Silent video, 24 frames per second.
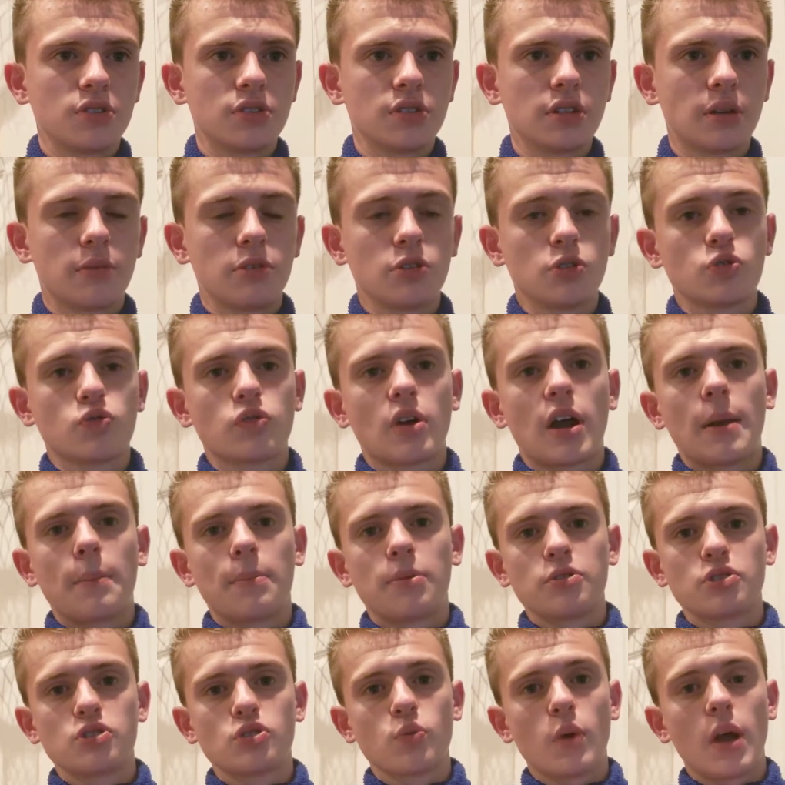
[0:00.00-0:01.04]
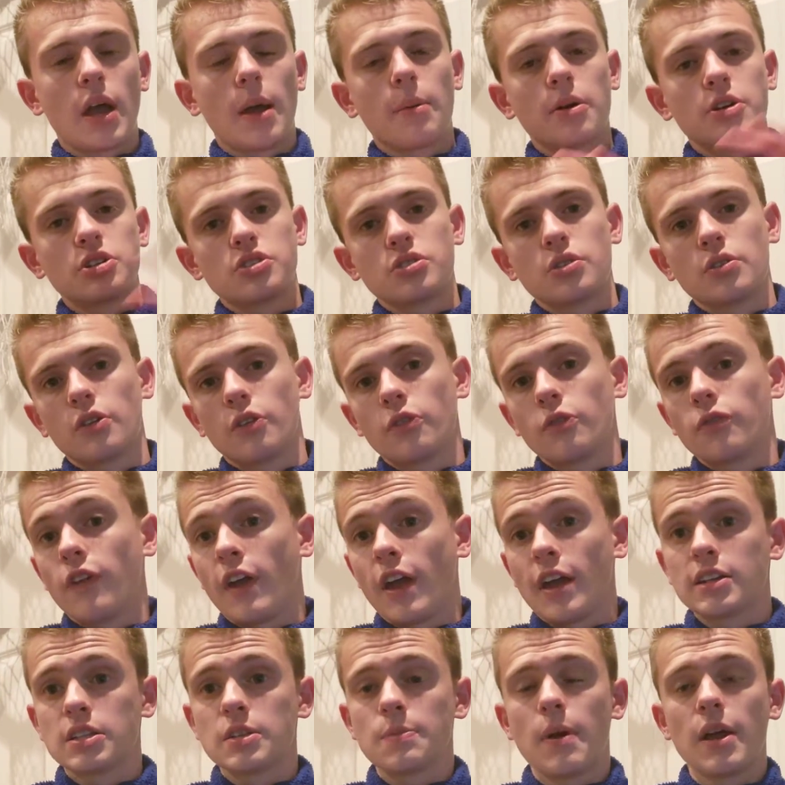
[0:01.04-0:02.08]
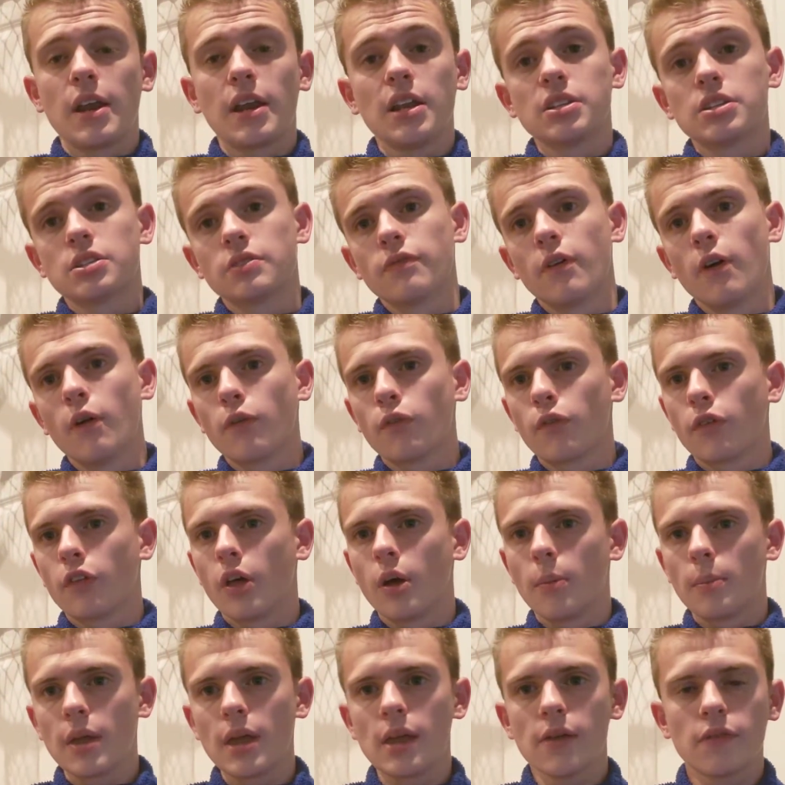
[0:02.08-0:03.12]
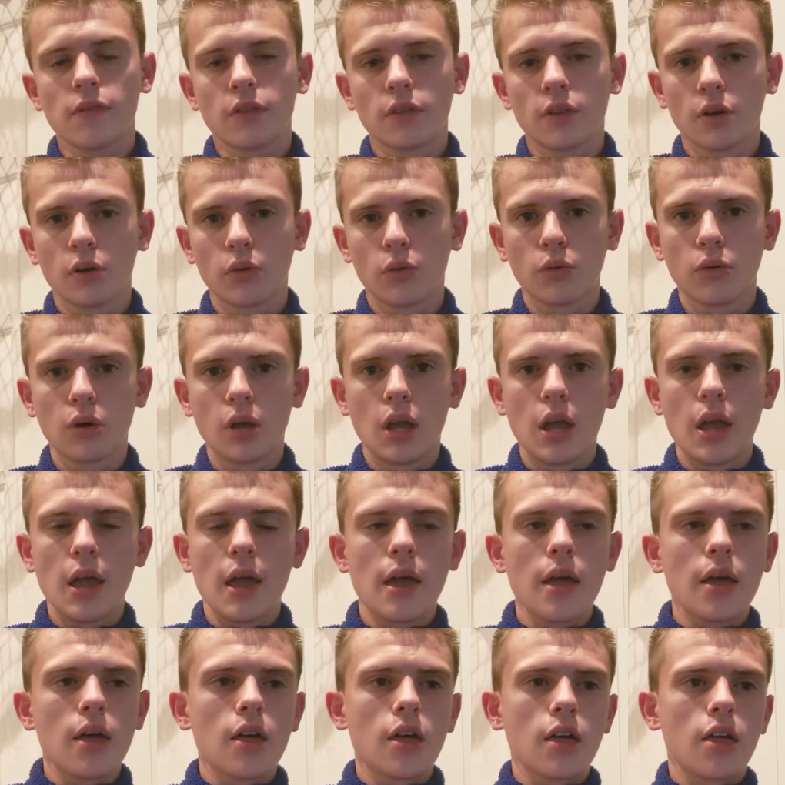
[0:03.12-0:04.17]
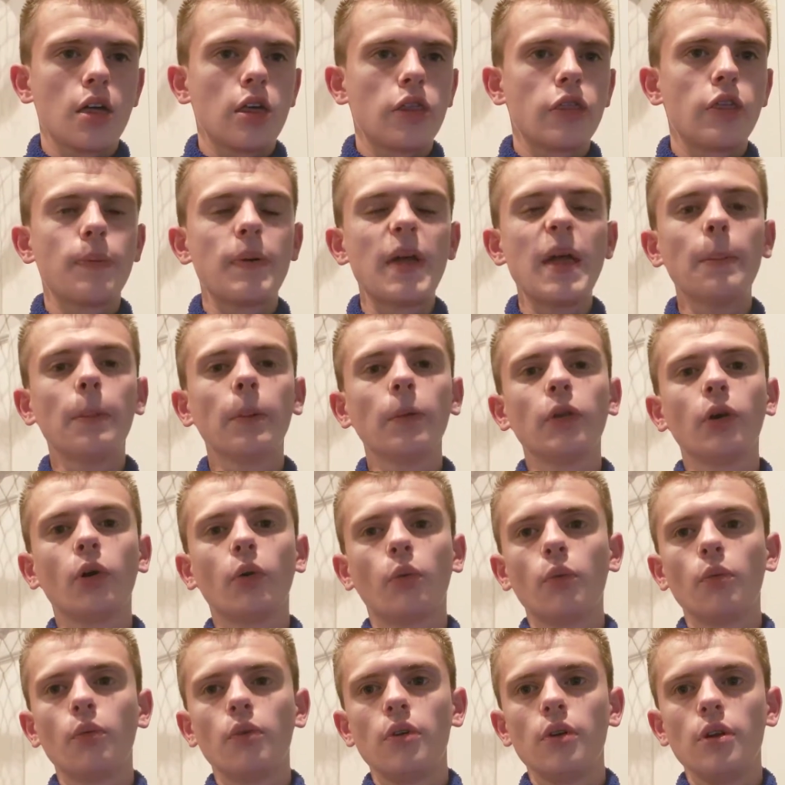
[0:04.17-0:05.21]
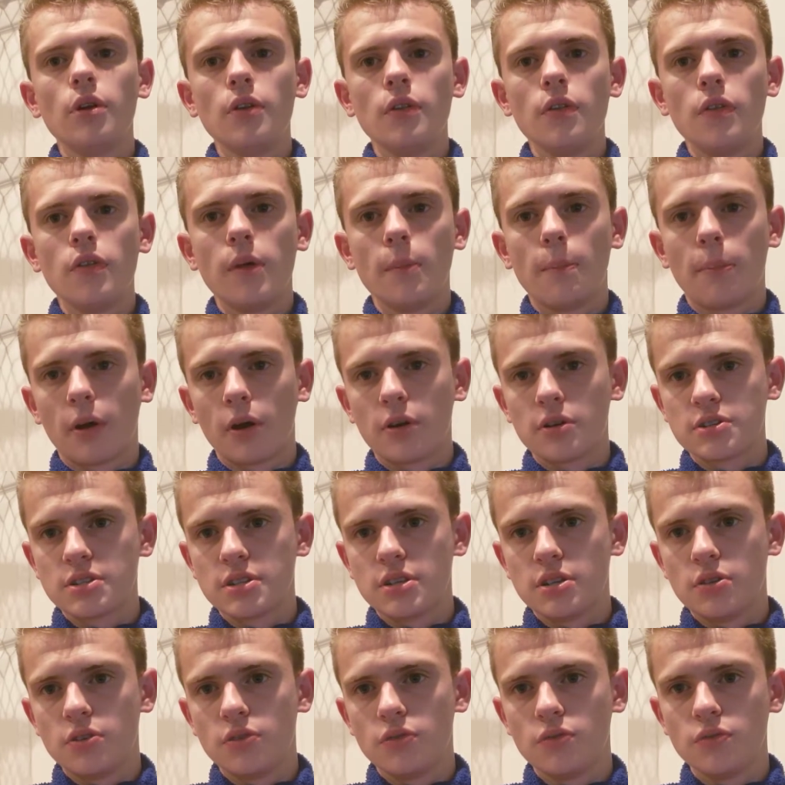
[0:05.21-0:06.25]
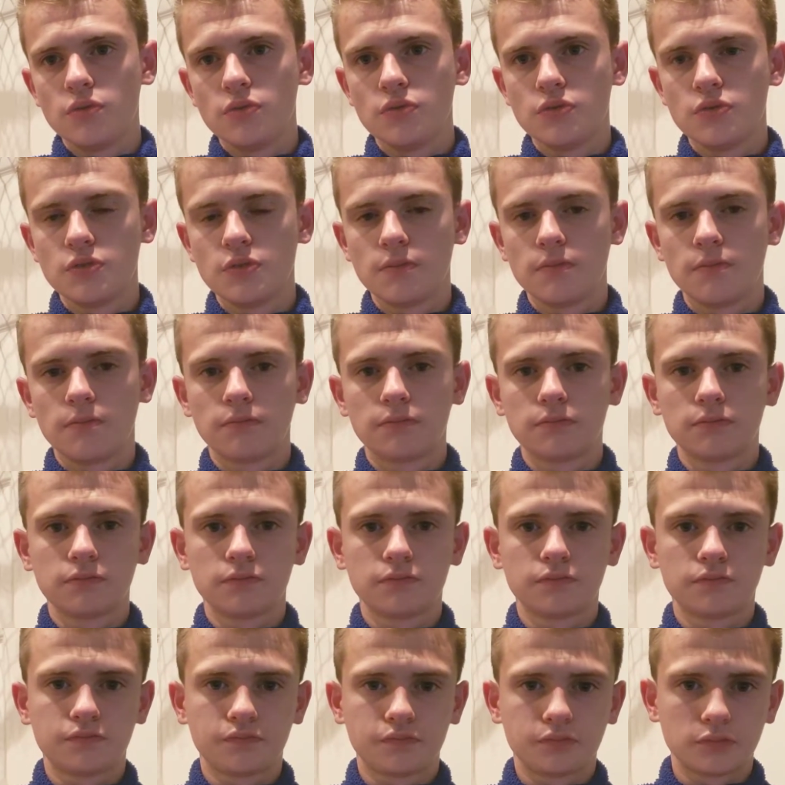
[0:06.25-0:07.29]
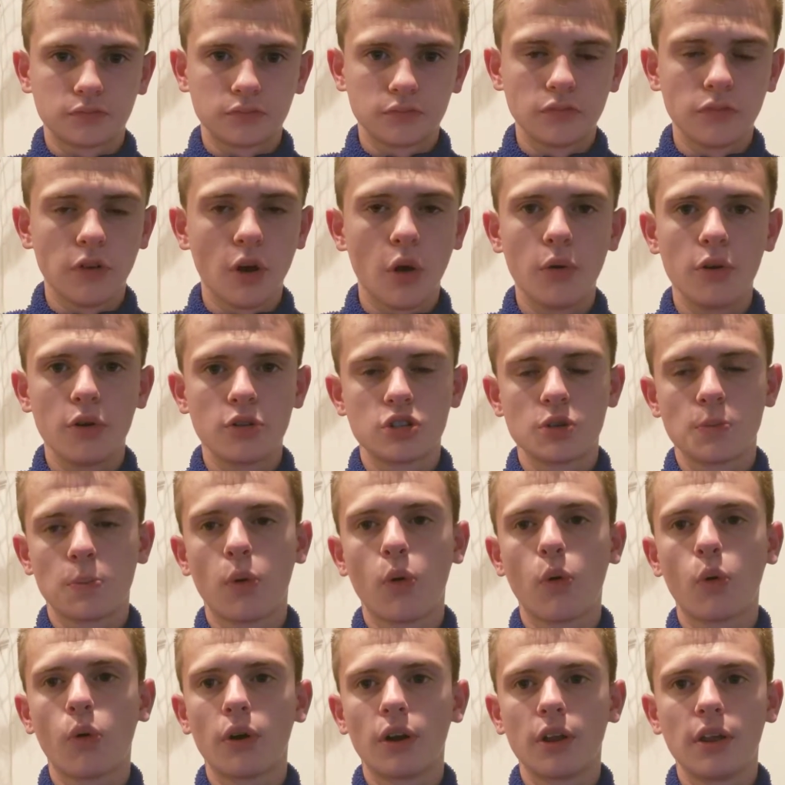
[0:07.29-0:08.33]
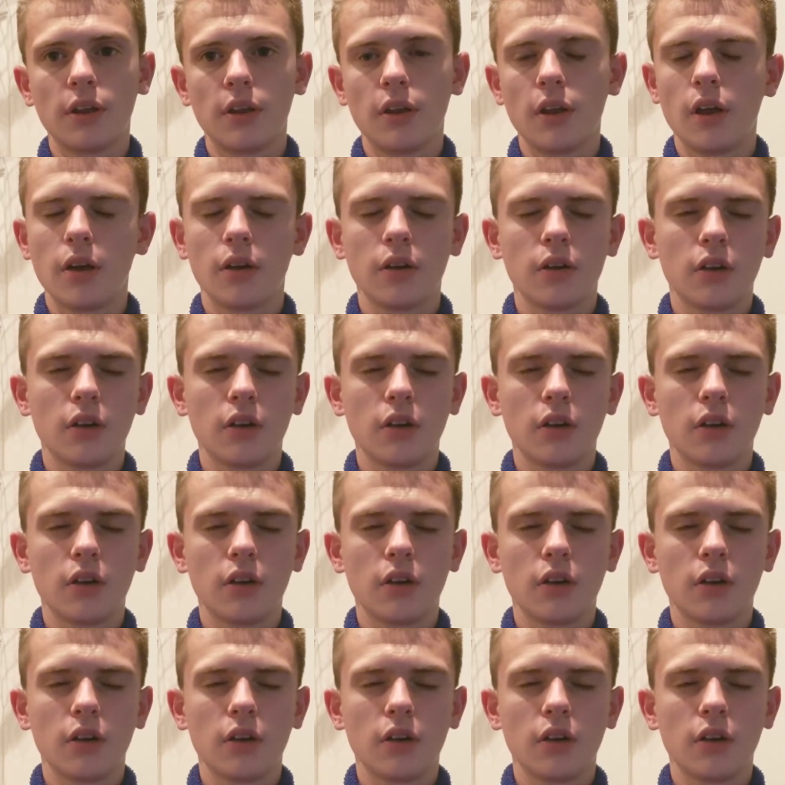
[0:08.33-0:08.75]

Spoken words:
celebrities will try and persuade a bunch of their fans' opinions to vote for them, even though the person who's voting, supporting,